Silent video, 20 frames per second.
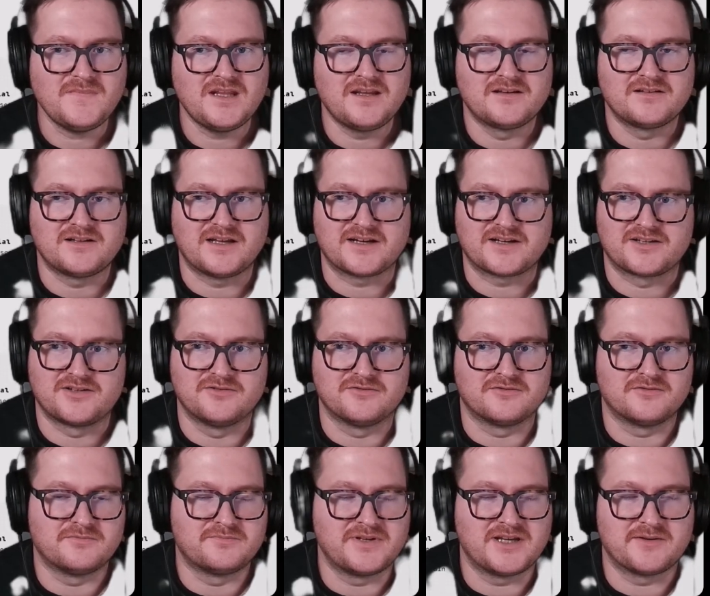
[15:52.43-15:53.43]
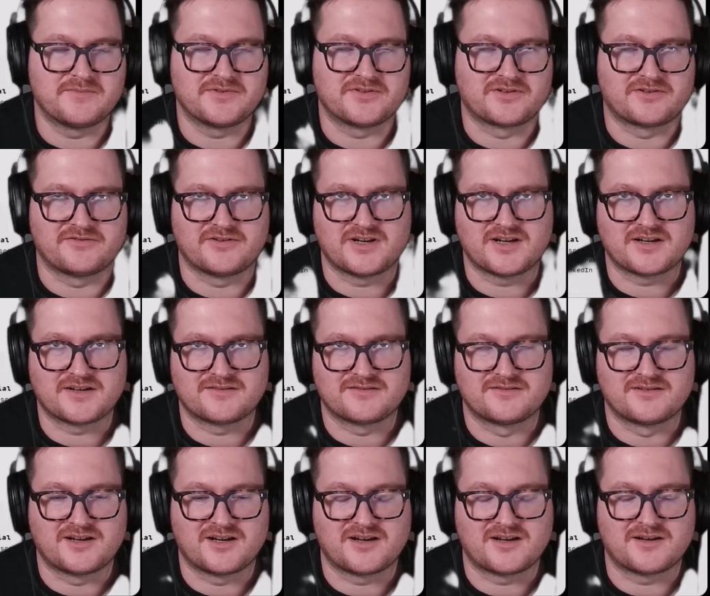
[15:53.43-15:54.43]
Like you'll be able to create
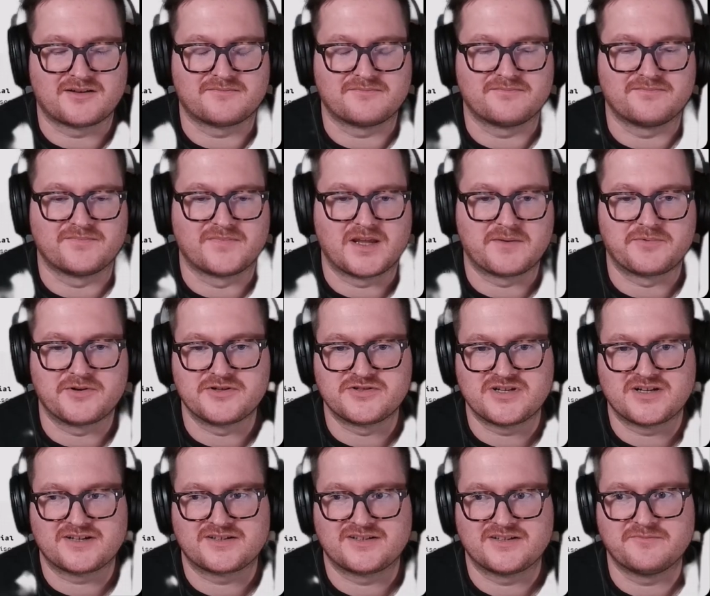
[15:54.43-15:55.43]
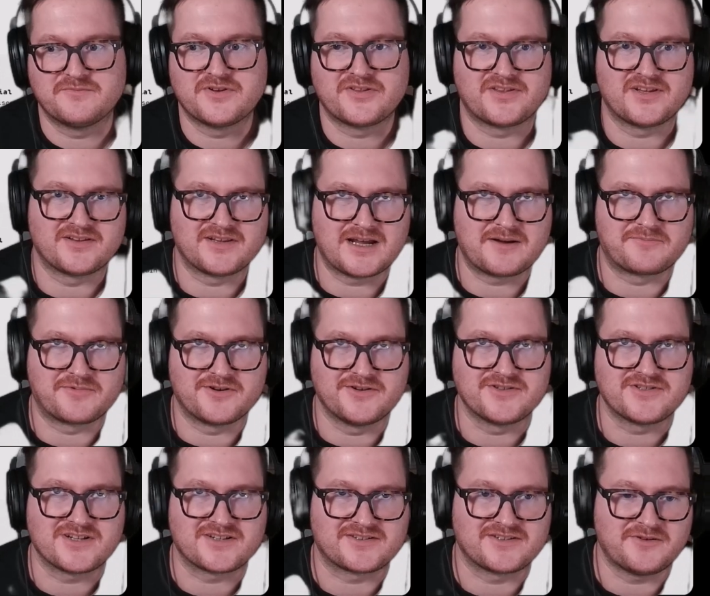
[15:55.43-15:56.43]
a project, and within that
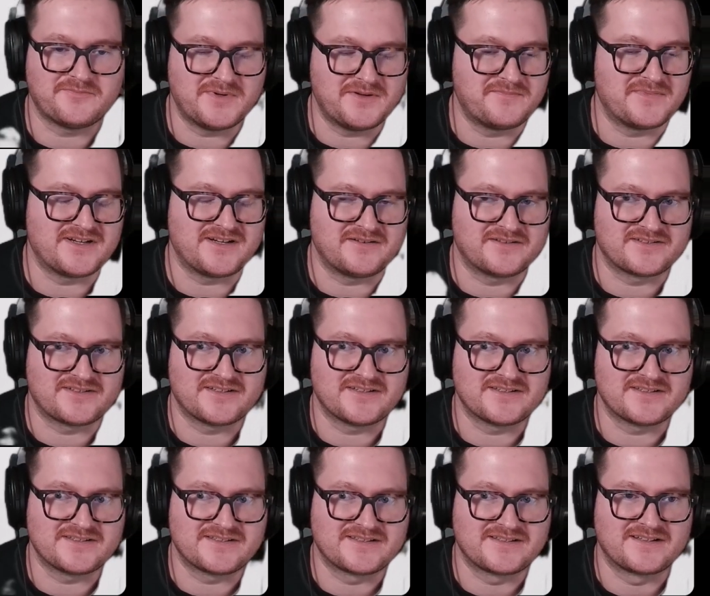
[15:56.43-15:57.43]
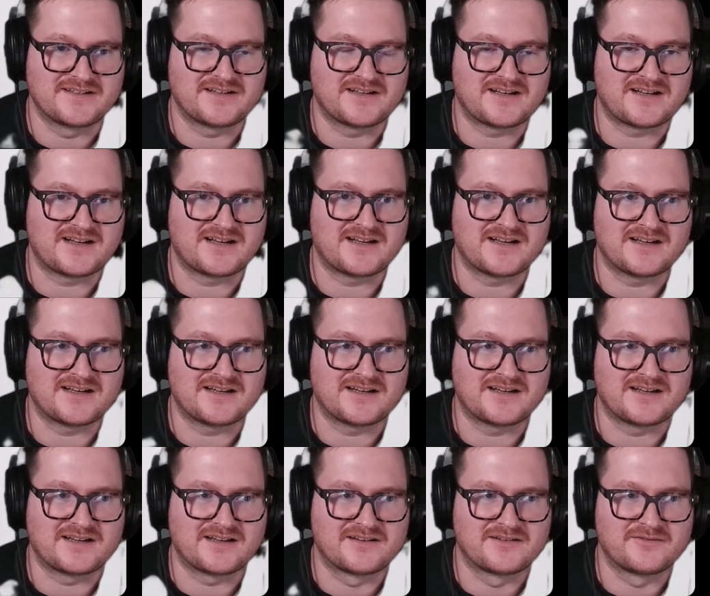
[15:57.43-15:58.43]
project there'll be mixes
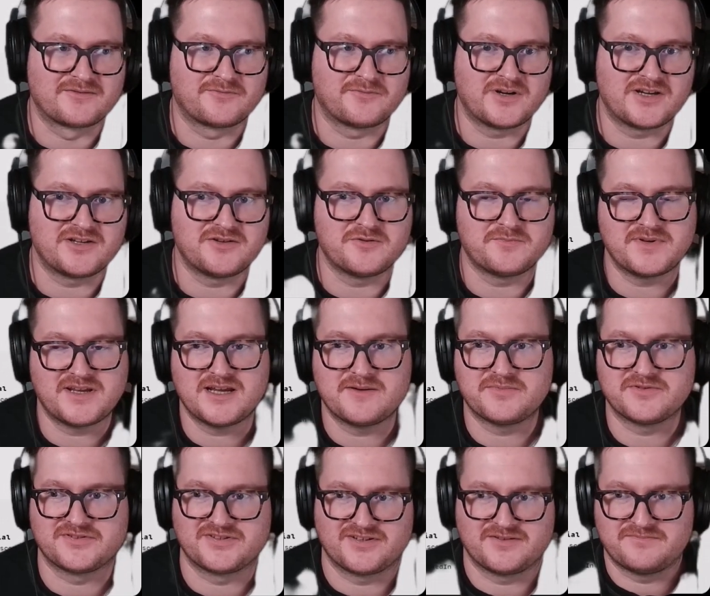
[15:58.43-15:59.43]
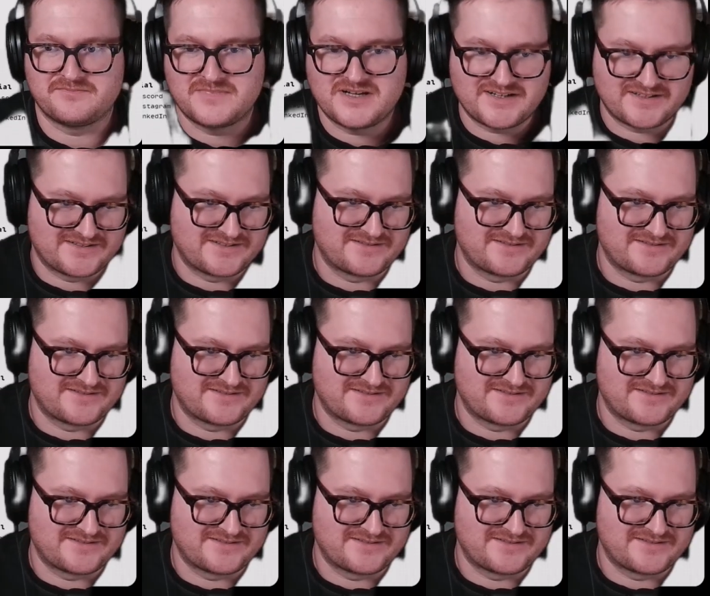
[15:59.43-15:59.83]
where you'll be able to mix